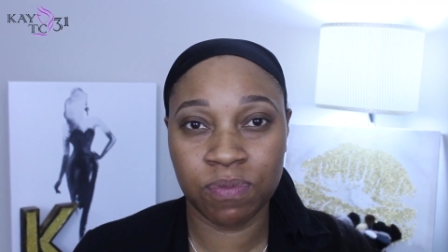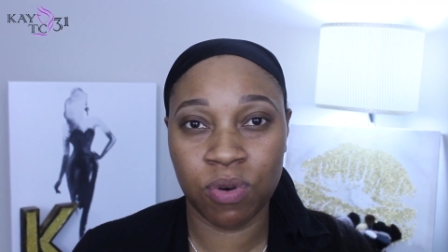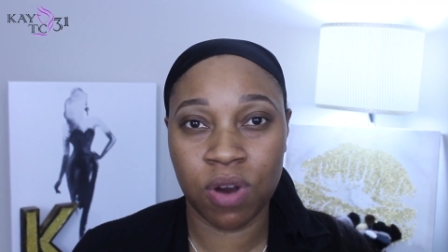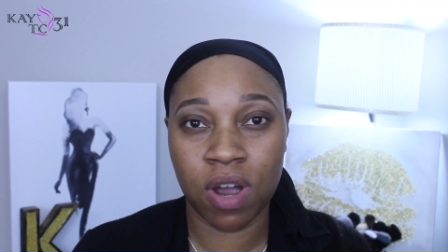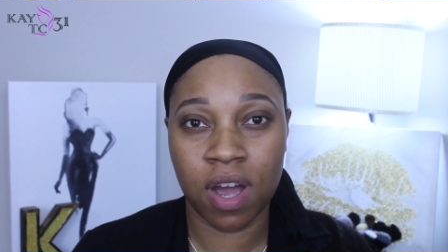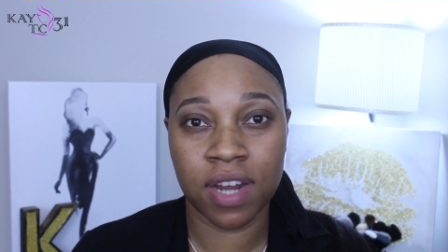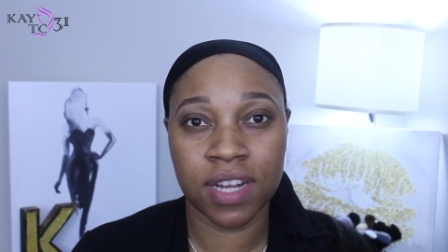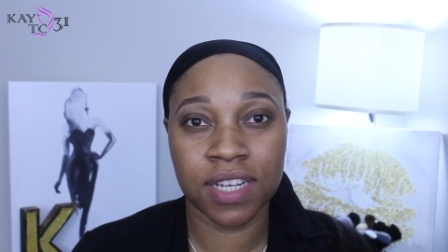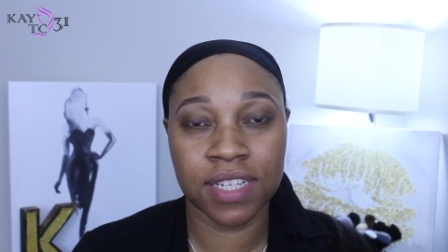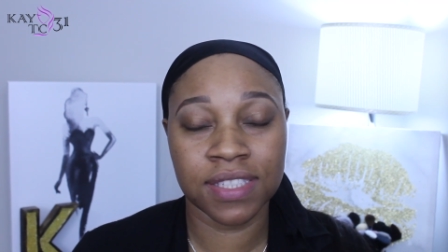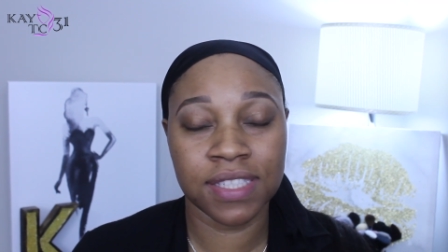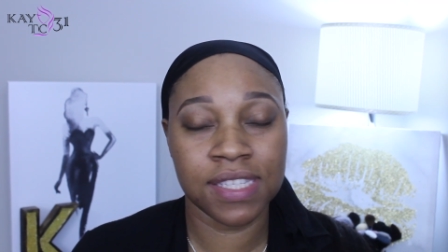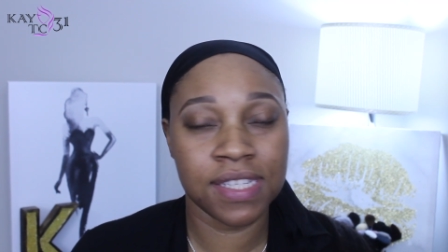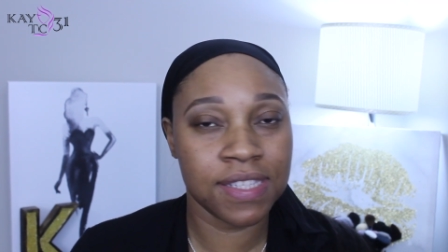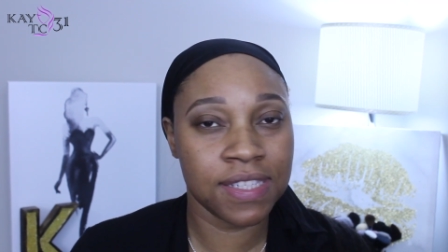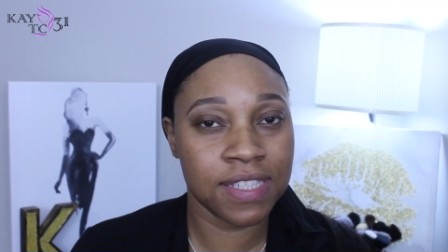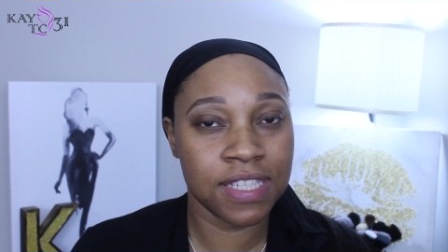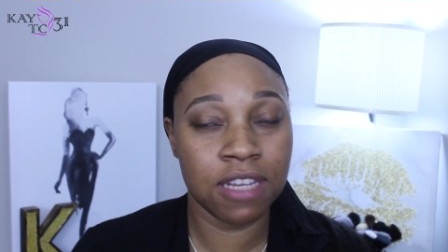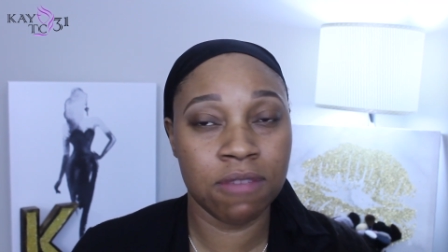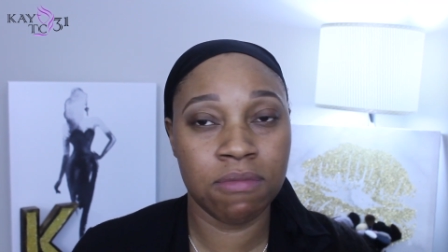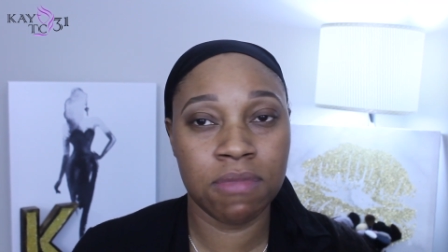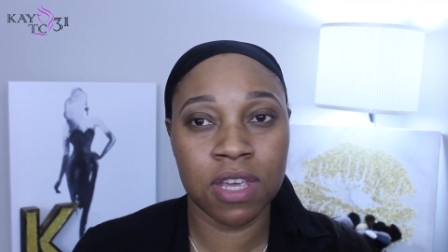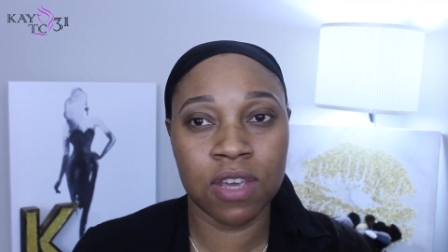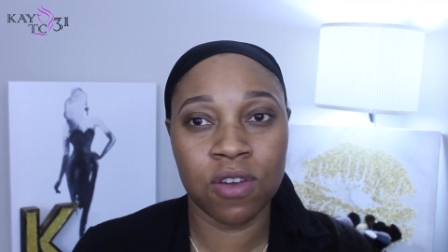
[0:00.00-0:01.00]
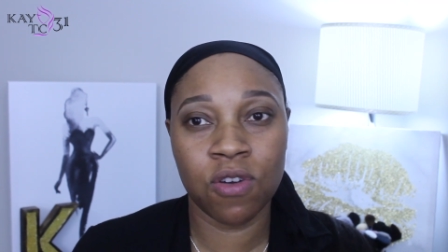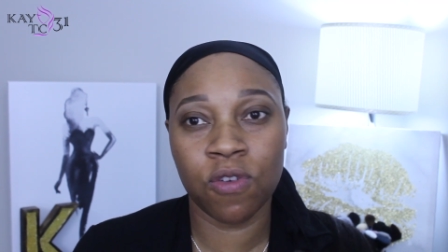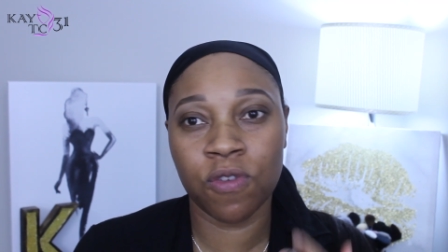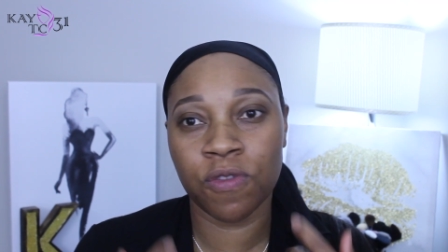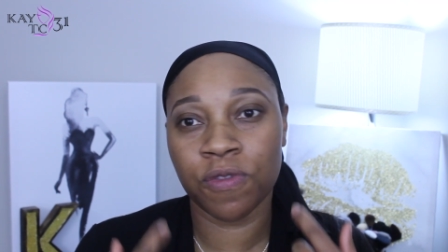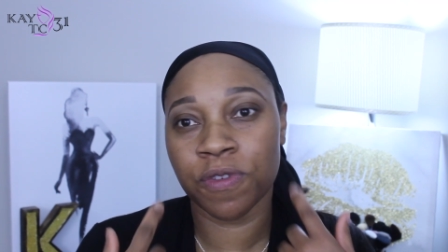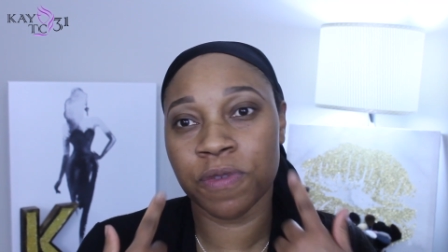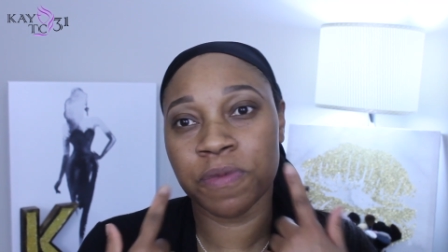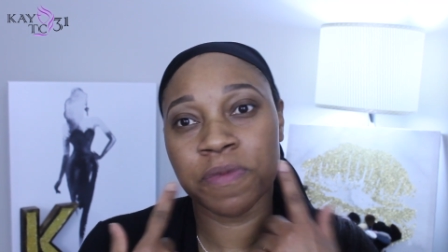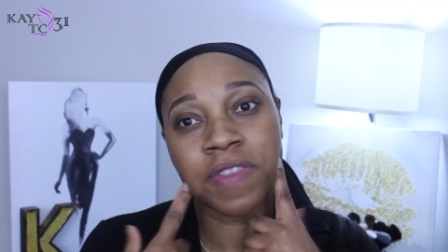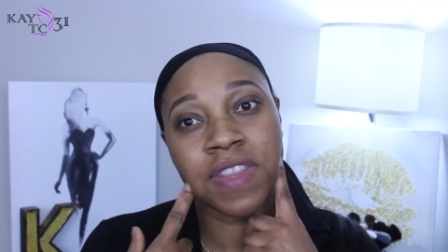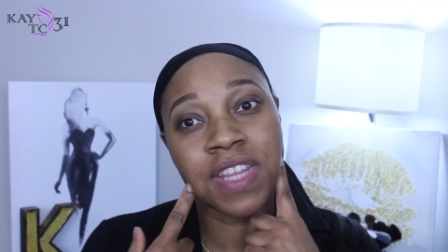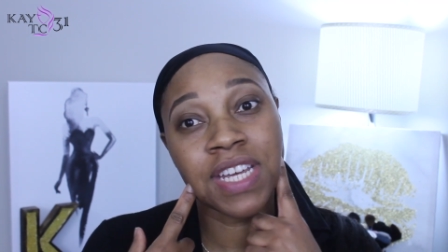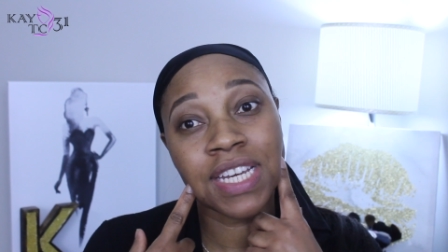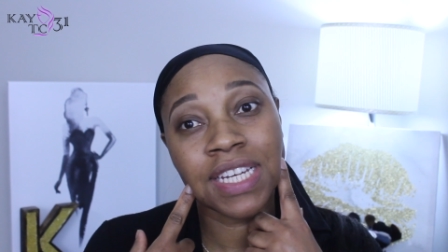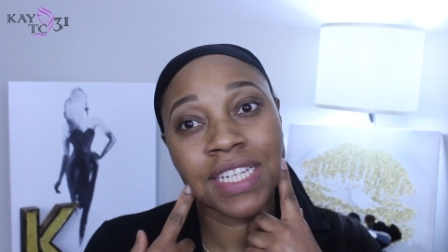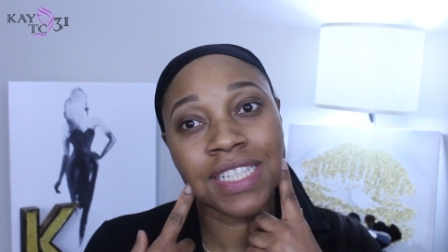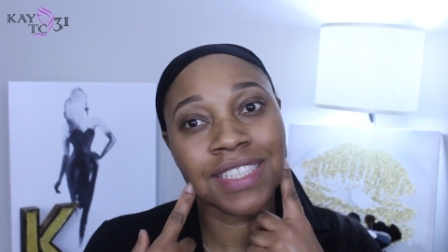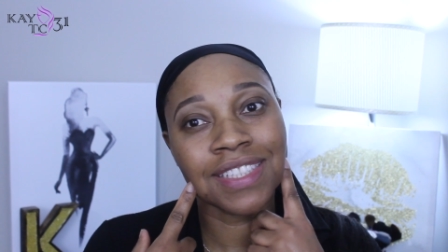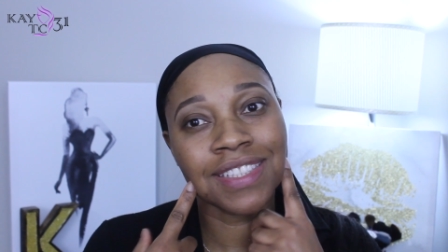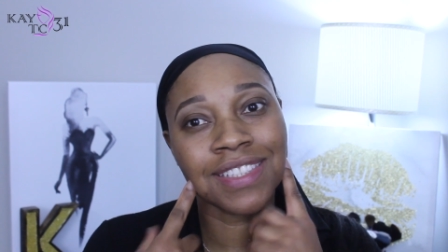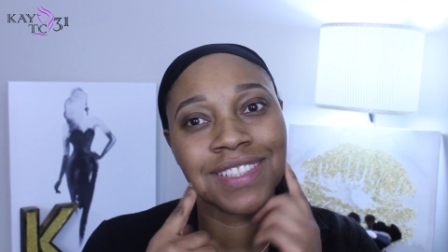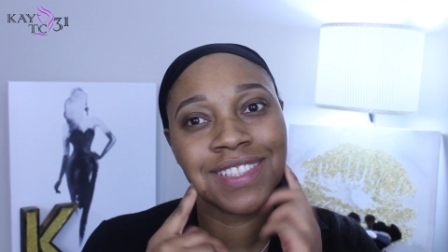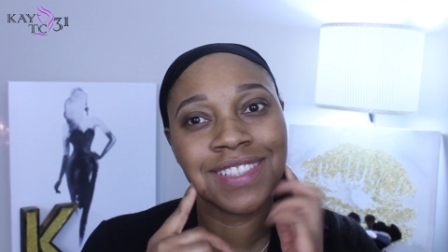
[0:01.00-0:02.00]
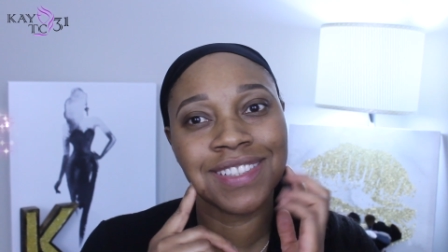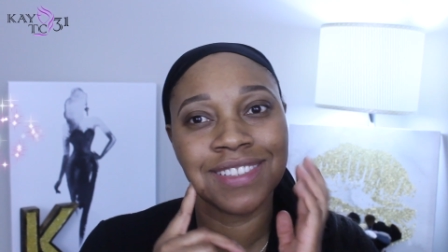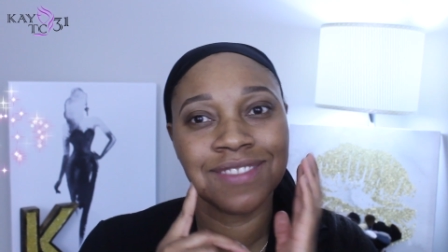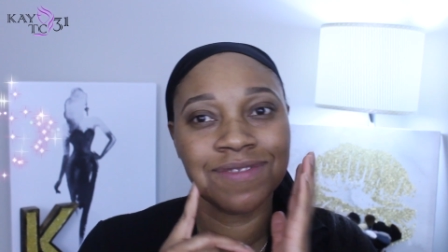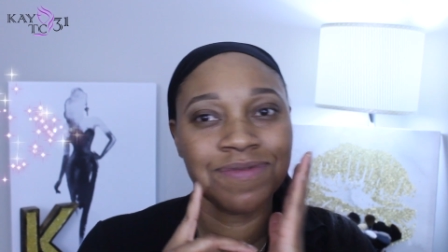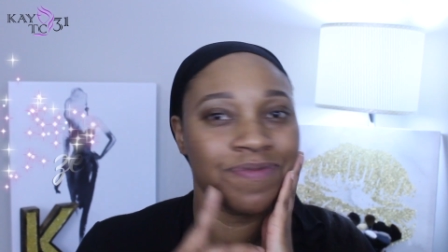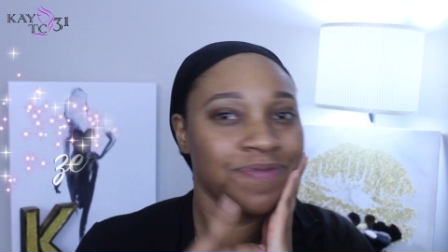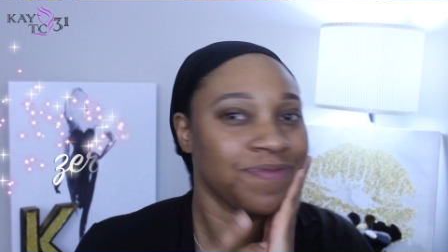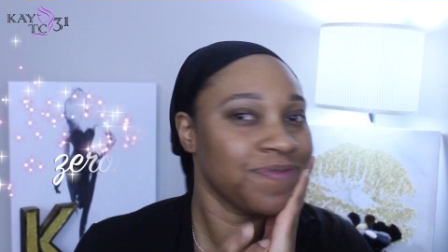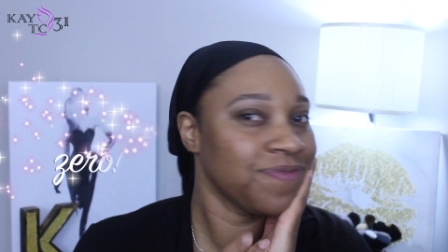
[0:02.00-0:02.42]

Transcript: products and see me go from this